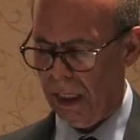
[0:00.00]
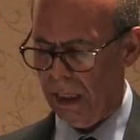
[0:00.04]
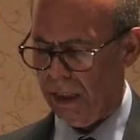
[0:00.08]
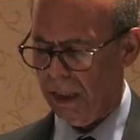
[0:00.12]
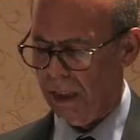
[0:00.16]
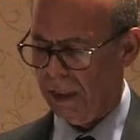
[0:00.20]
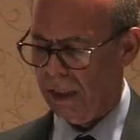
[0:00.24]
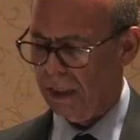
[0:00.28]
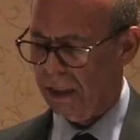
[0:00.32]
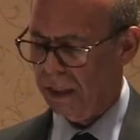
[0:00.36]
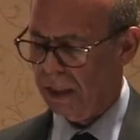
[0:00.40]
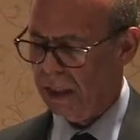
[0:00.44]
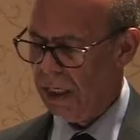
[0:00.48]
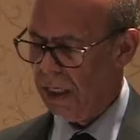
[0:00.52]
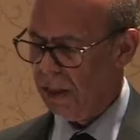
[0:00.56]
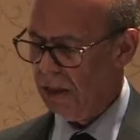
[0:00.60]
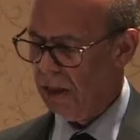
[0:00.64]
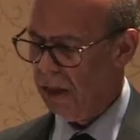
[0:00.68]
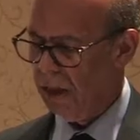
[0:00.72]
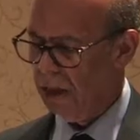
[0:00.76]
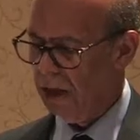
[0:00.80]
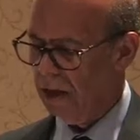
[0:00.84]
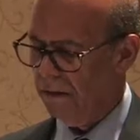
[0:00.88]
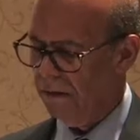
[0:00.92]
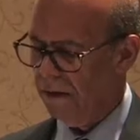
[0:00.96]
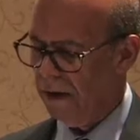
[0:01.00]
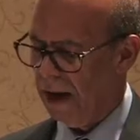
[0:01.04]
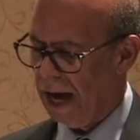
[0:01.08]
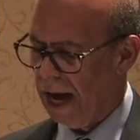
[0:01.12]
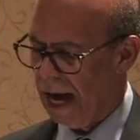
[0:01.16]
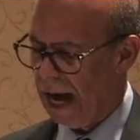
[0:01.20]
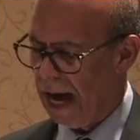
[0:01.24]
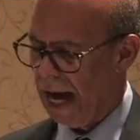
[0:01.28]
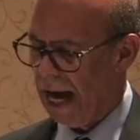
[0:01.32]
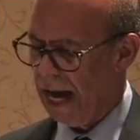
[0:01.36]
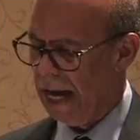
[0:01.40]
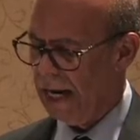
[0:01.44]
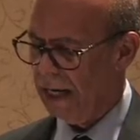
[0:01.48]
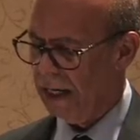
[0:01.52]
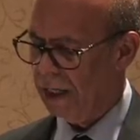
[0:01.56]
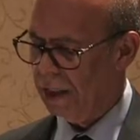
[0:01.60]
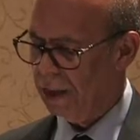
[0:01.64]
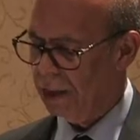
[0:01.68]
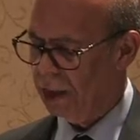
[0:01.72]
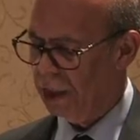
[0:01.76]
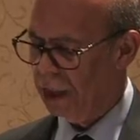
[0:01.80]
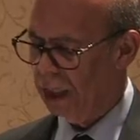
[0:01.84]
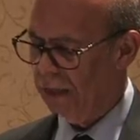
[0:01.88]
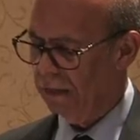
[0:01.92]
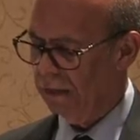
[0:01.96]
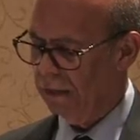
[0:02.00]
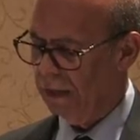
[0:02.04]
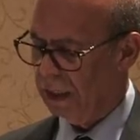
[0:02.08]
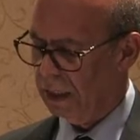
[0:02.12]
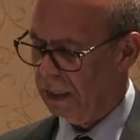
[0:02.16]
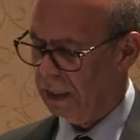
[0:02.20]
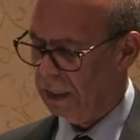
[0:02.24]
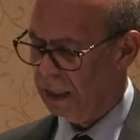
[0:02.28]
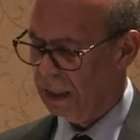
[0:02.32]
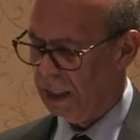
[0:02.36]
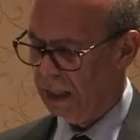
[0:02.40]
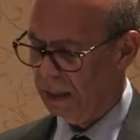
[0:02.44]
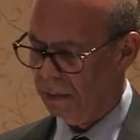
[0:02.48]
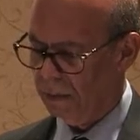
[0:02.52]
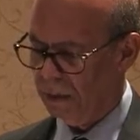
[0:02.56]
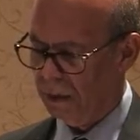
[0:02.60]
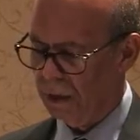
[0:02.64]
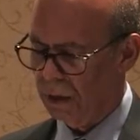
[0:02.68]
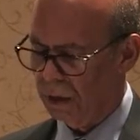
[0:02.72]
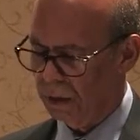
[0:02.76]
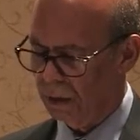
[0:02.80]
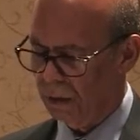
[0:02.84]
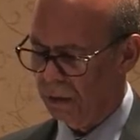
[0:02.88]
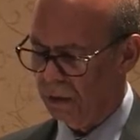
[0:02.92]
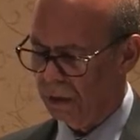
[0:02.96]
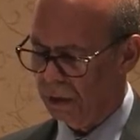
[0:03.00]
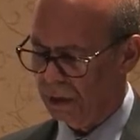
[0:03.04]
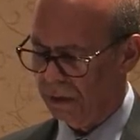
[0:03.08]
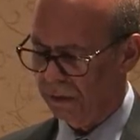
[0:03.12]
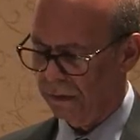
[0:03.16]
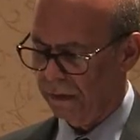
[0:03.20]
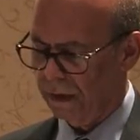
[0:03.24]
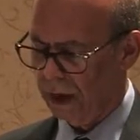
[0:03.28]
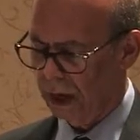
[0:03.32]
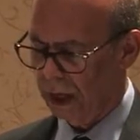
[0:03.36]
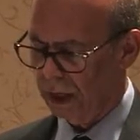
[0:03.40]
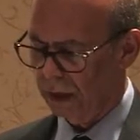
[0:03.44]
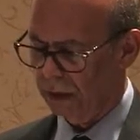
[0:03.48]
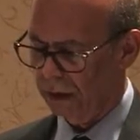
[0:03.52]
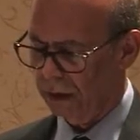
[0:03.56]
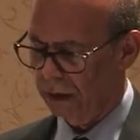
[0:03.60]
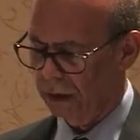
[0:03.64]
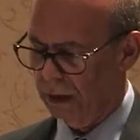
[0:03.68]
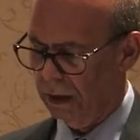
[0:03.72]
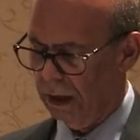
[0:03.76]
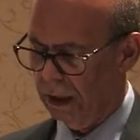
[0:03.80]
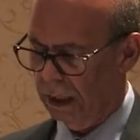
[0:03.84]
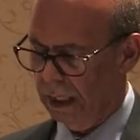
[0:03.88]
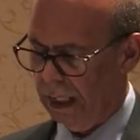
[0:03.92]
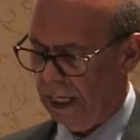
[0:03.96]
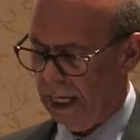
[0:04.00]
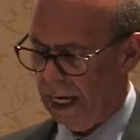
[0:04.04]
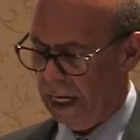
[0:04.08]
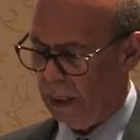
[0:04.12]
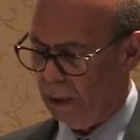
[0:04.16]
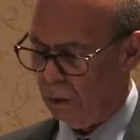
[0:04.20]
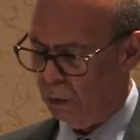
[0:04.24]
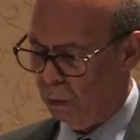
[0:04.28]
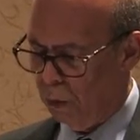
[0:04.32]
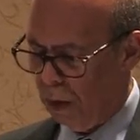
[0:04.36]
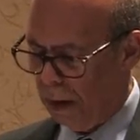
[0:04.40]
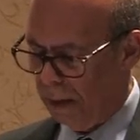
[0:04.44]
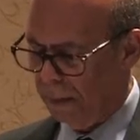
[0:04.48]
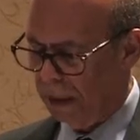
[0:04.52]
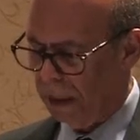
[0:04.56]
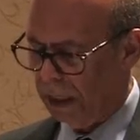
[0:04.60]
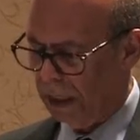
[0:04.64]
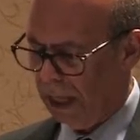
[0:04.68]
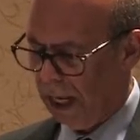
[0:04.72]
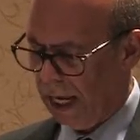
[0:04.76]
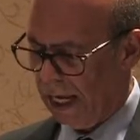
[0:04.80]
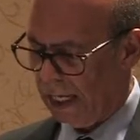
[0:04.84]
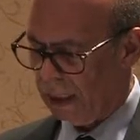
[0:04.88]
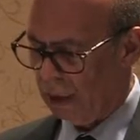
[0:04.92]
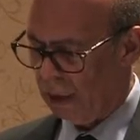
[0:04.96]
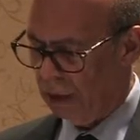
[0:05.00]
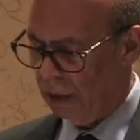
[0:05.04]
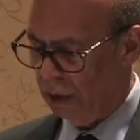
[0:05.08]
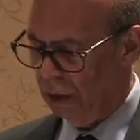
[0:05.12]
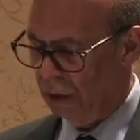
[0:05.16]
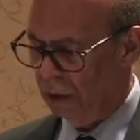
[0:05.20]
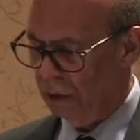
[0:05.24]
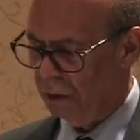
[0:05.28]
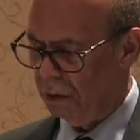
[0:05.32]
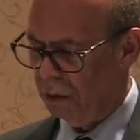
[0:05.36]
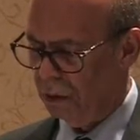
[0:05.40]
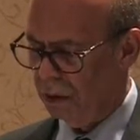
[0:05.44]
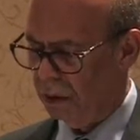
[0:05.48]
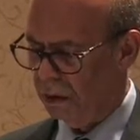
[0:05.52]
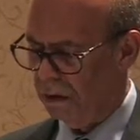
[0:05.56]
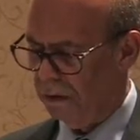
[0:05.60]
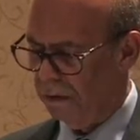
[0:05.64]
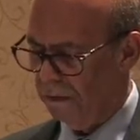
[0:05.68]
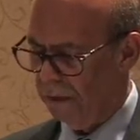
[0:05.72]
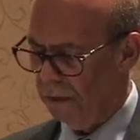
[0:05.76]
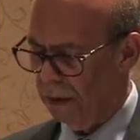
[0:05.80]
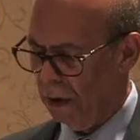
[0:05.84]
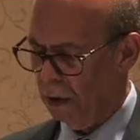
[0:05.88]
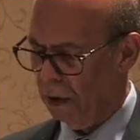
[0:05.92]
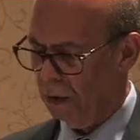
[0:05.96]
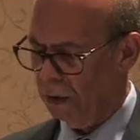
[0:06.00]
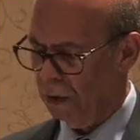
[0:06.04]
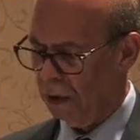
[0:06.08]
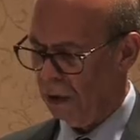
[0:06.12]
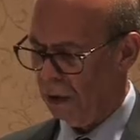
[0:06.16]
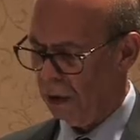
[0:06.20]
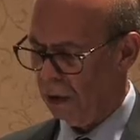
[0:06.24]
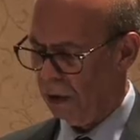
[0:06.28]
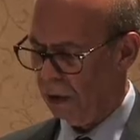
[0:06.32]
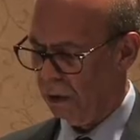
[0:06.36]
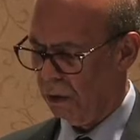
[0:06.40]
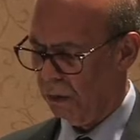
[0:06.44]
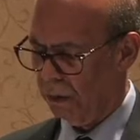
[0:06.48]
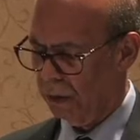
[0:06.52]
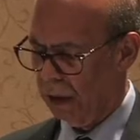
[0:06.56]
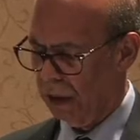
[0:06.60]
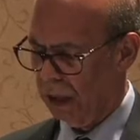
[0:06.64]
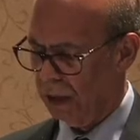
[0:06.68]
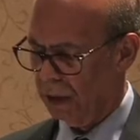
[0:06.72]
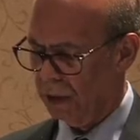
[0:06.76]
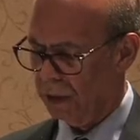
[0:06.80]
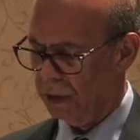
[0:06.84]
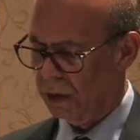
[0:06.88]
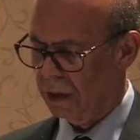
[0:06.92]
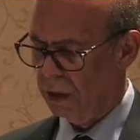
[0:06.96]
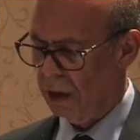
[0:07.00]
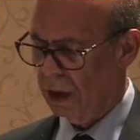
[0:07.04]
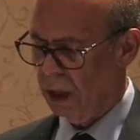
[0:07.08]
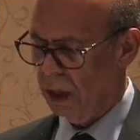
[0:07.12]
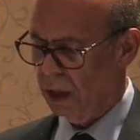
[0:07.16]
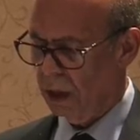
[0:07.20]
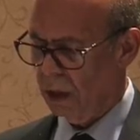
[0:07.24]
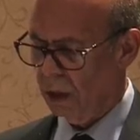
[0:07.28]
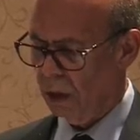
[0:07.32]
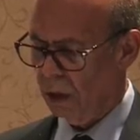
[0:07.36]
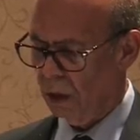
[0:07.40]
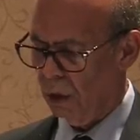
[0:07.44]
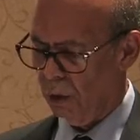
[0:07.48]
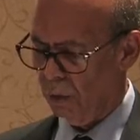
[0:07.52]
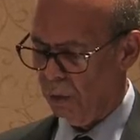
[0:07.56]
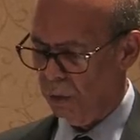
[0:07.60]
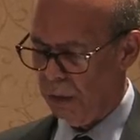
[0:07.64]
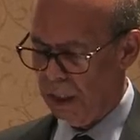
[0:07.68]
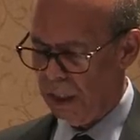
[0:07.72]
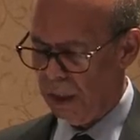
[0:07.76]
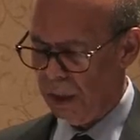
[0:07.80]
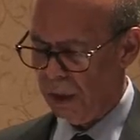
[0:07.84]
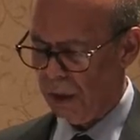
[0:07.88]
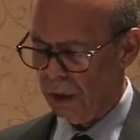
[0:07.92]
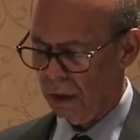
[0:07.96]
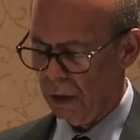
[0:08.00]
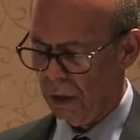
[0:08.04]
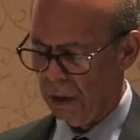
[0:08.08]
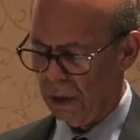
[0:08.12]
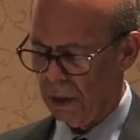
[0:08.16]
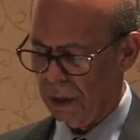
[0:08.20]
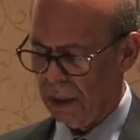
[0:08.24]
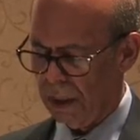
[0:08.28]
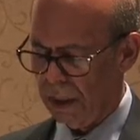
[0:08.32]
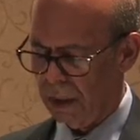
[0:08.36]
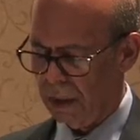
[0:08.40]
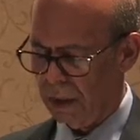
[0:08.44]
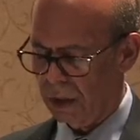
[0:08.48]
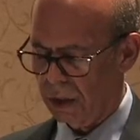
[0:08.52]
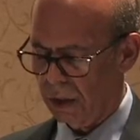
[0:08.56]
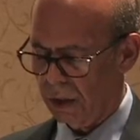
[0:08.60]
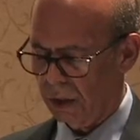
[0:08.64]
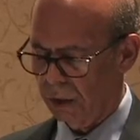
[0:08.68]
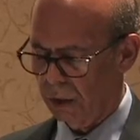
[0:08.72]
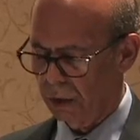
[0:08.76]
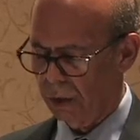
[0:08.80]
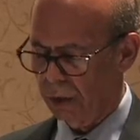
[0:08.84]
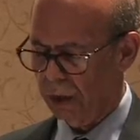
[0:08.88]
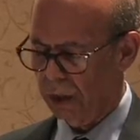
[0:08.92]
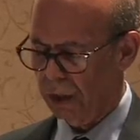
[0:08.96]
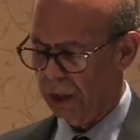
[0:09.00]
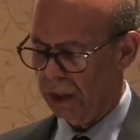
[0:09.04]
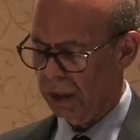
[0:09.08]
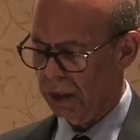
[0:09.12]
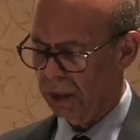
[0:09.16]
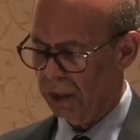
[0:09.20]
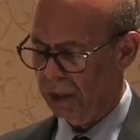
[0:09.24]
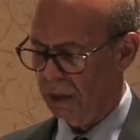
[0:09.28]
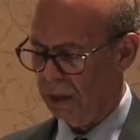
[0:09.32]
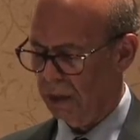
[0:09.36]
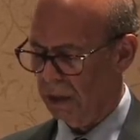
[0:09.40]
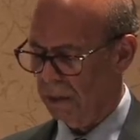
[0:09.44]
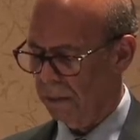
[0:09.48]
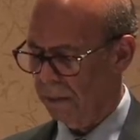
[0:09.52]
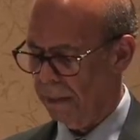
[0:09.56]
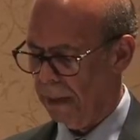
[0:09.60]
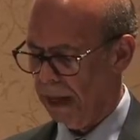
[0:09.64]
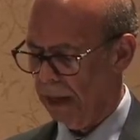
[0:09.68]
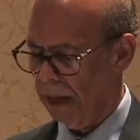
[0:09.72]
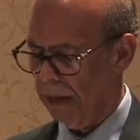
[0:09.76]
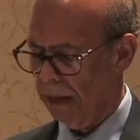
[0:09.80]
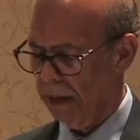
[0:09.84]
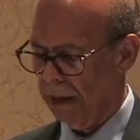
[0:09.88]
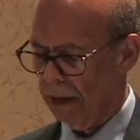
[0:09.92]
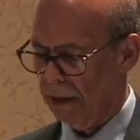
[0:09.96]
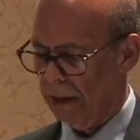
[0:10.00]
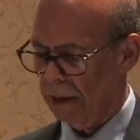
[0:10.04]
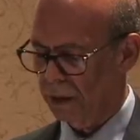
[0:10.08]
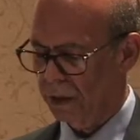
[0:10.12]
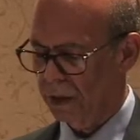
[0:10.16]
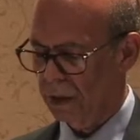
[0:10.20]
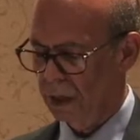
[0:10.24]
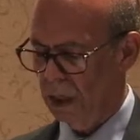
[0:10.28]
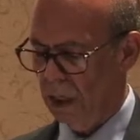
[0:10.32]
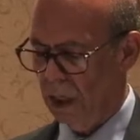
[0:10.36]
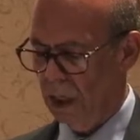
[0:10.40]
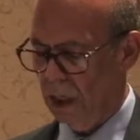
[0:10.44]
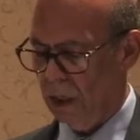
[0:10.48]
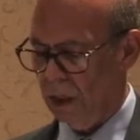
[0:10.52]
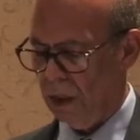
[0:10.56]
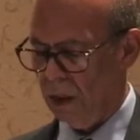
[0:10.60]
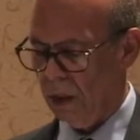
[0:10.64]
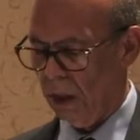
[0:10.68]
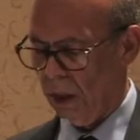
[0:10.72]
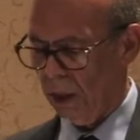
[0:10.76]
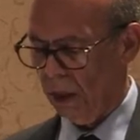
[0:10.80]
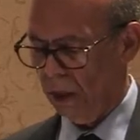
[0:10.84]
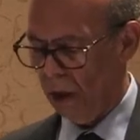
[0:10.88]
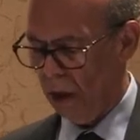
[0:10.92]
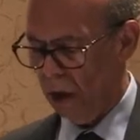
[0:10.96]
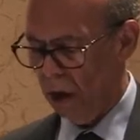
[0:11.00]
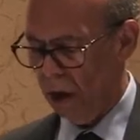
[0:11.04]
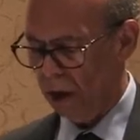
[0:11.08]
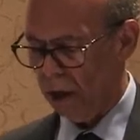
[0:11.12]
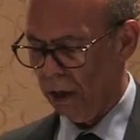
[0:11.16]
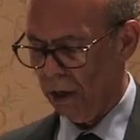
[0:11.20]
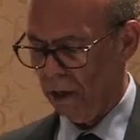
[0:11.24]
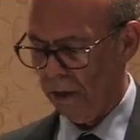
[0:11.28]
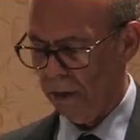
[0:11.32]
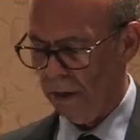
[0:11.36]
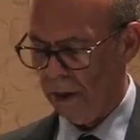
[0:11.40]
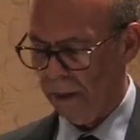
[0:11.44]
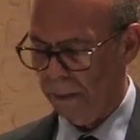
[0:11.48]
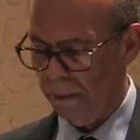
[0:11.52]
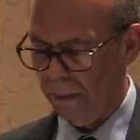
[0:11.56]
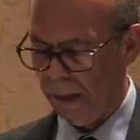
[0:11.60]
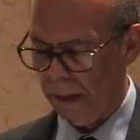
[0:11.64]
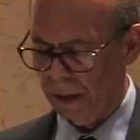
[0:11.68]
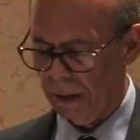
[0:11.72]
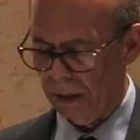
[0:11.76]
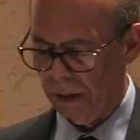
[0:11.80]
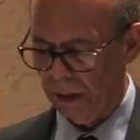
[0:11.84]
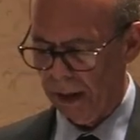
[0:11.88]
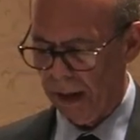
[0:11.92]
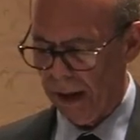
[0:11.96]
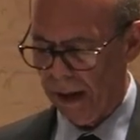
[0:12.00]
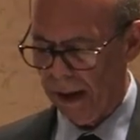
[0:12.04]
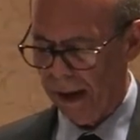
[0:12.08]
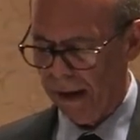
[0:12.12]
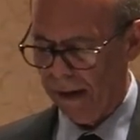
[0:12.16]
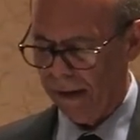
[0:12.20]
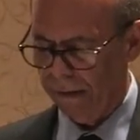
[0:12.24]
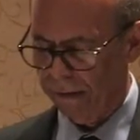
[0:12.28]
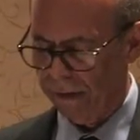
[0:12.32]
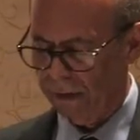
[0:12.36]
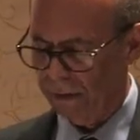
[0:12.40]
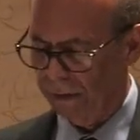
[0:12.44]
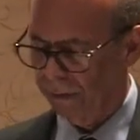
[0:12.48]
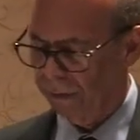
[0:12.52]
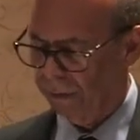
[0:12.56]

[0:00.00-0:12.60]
The decision of high achieving STEM students of color and women like you to devote your careers to researching solutions to the barriers to longer and better lives